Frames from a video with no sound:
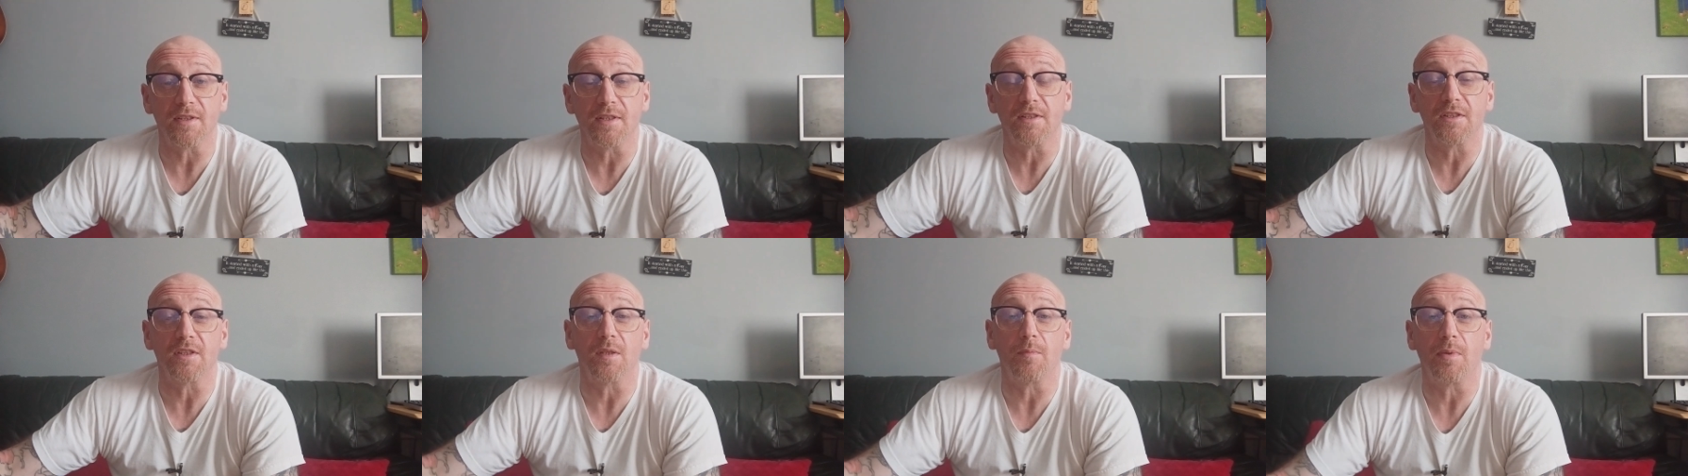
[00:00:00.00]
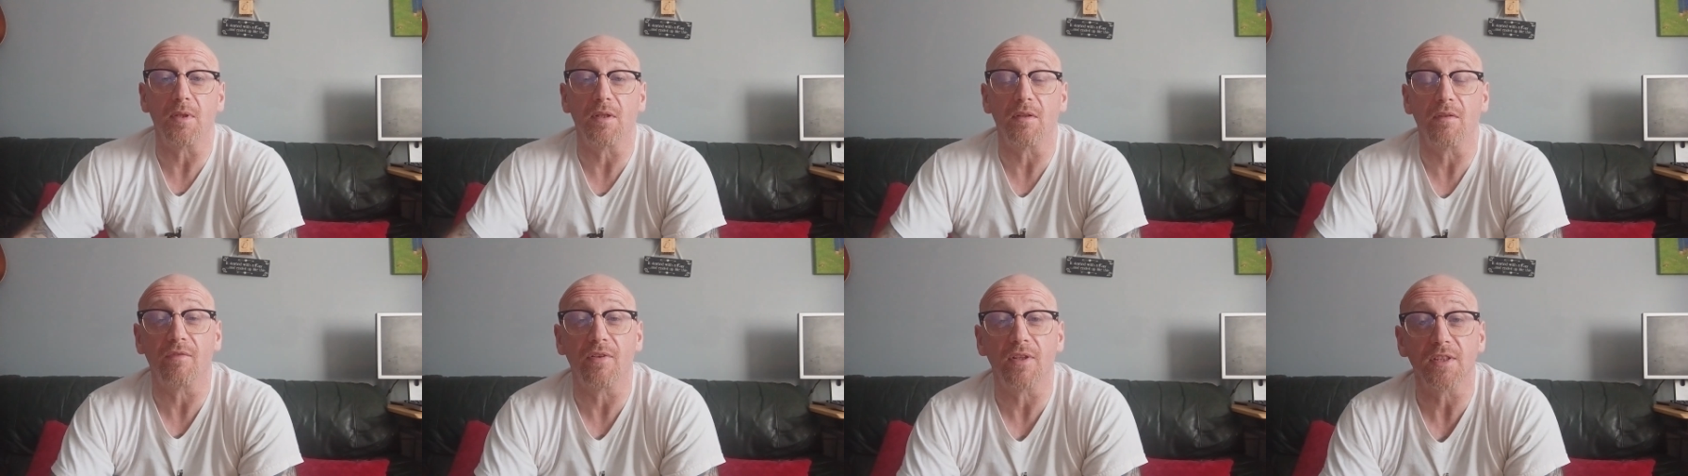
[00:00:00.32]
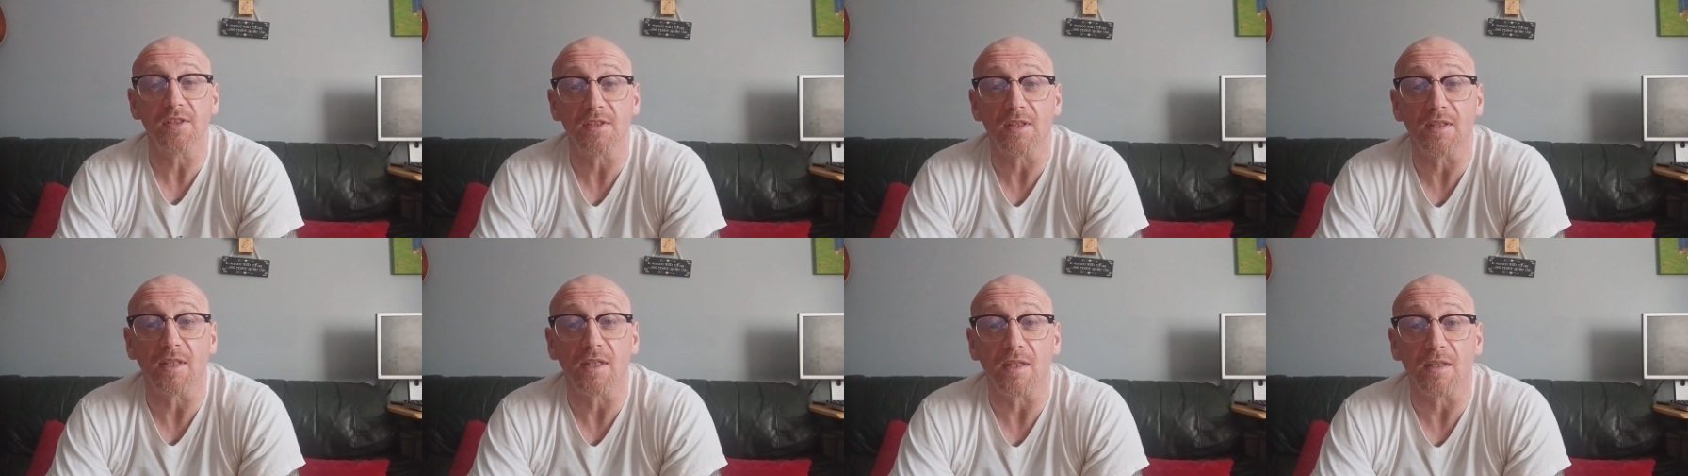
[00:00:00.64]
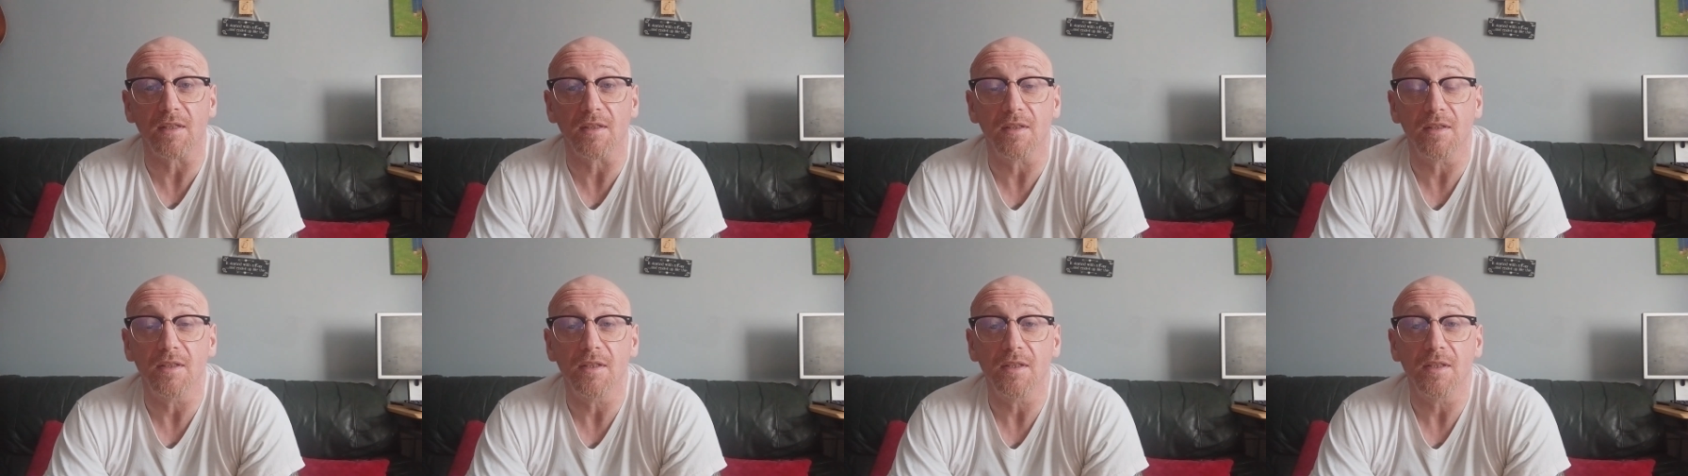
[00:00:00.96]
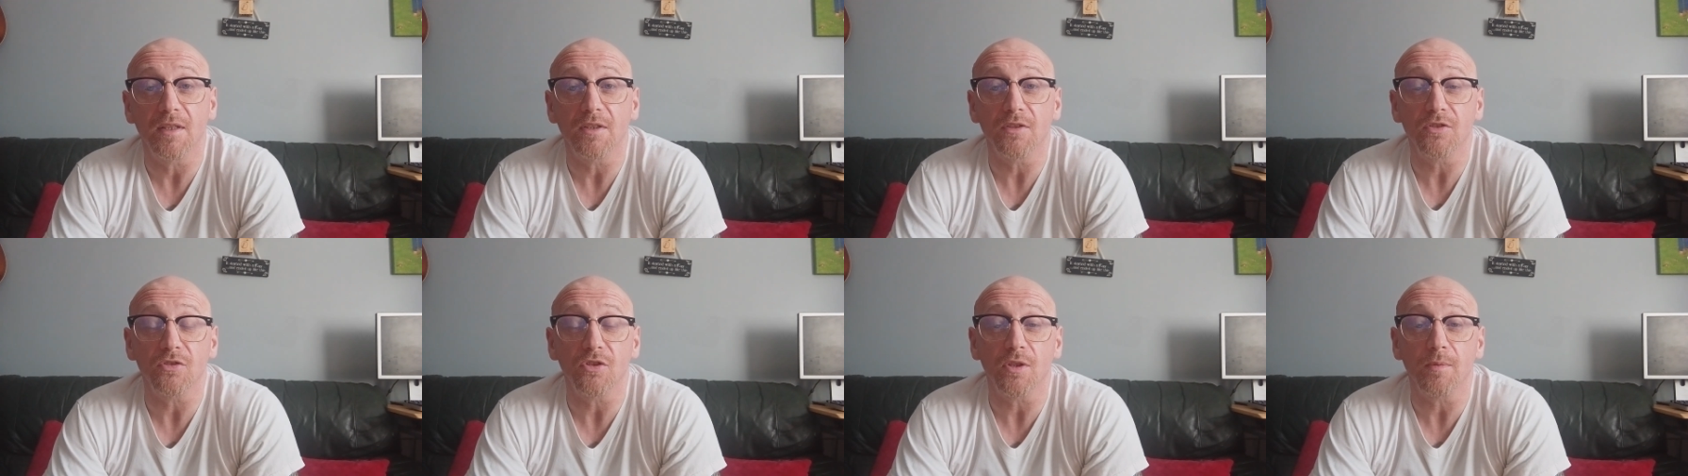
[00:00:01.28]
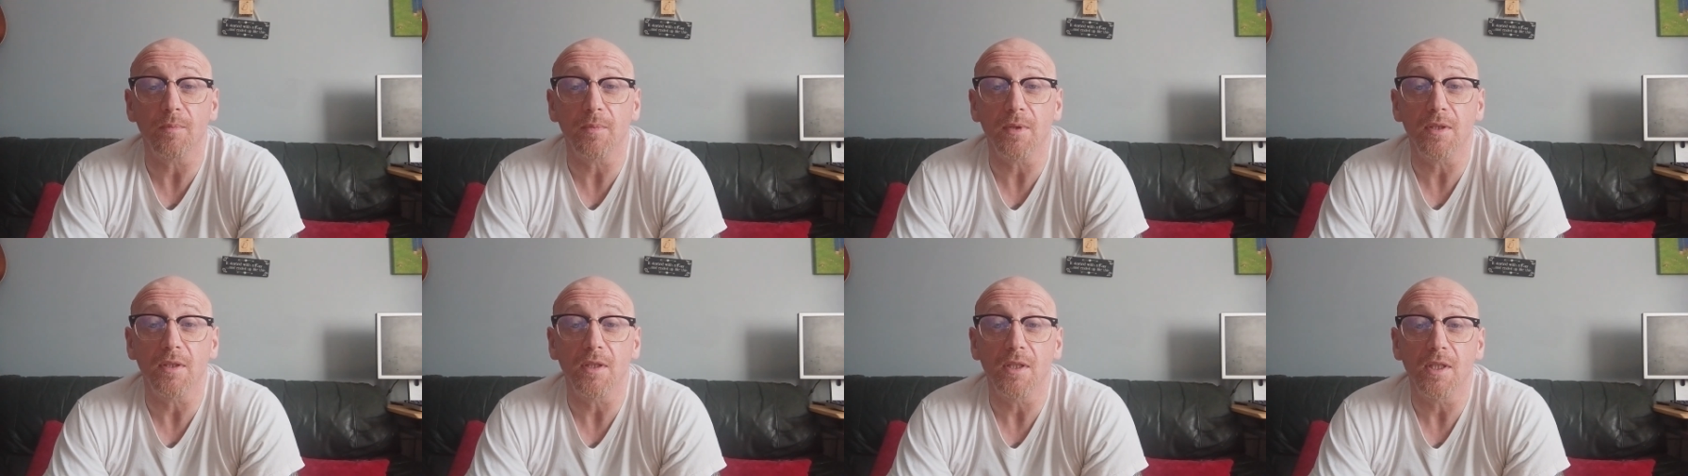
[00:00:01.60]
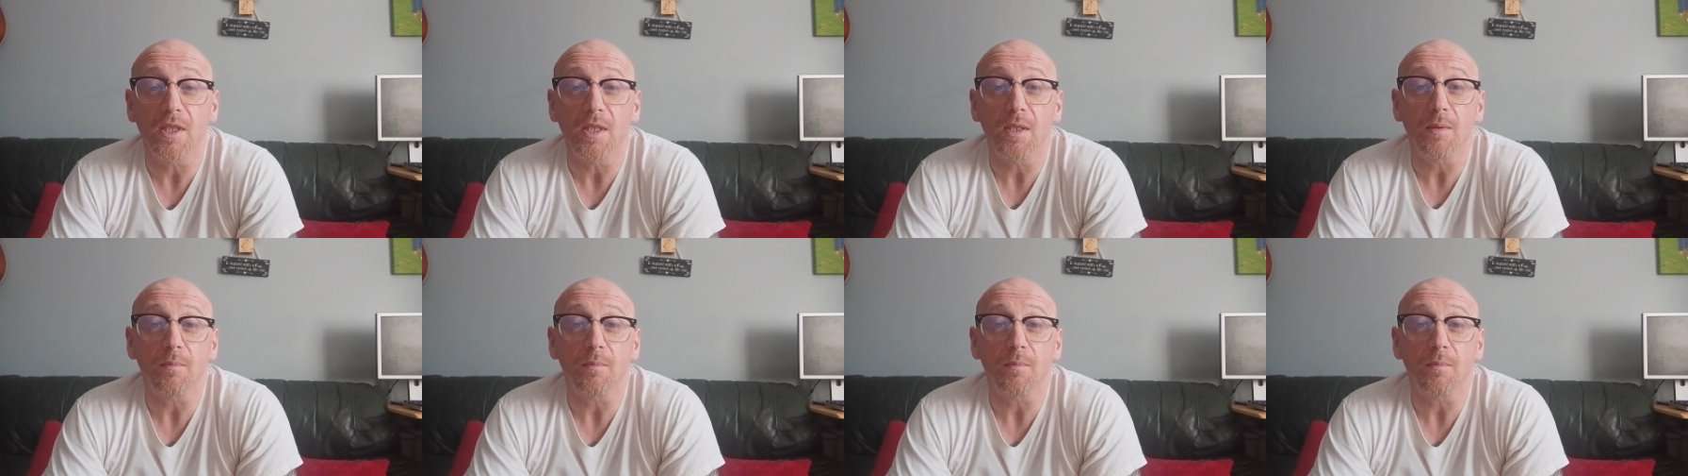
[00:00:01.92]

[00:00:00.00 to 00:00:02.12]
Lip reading: needs to be investigated. Do you know what I mean?